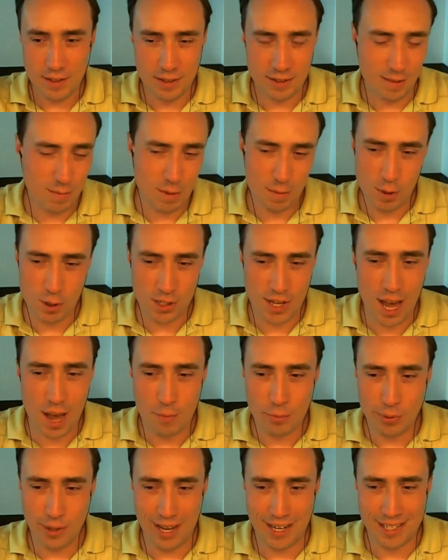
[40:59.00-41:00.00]
some of the most
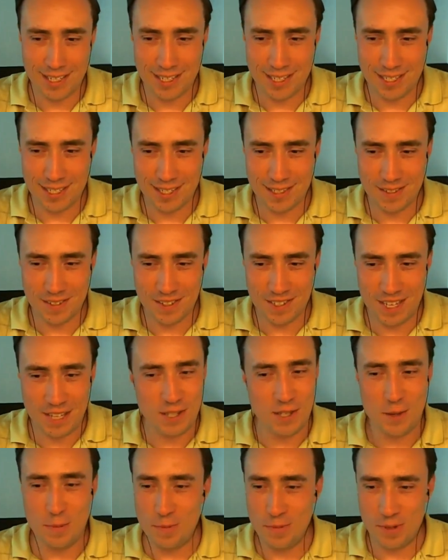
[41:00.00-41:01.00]
complex
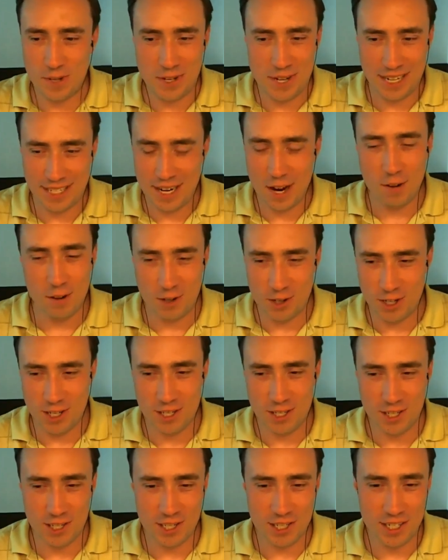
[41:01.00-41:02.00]
systems and
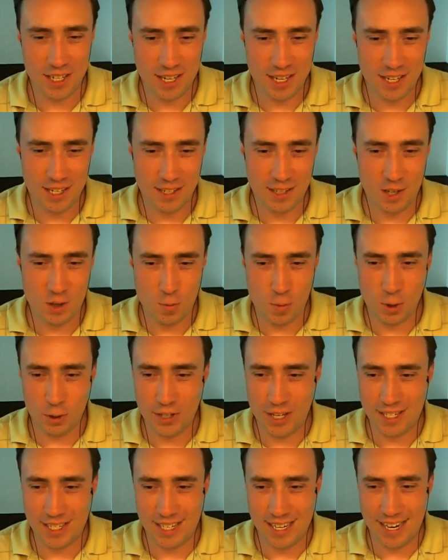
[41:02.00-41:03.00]
technologies this world
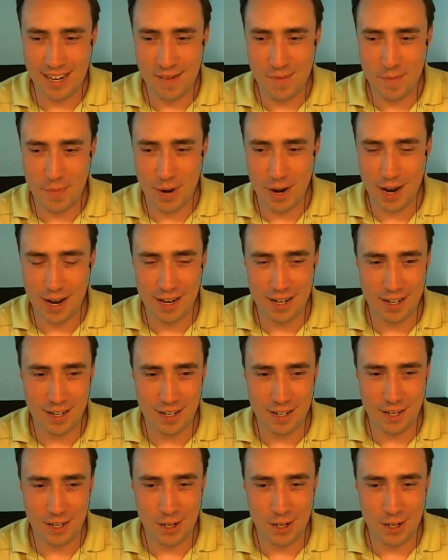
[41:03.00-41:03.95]
has seen. But, you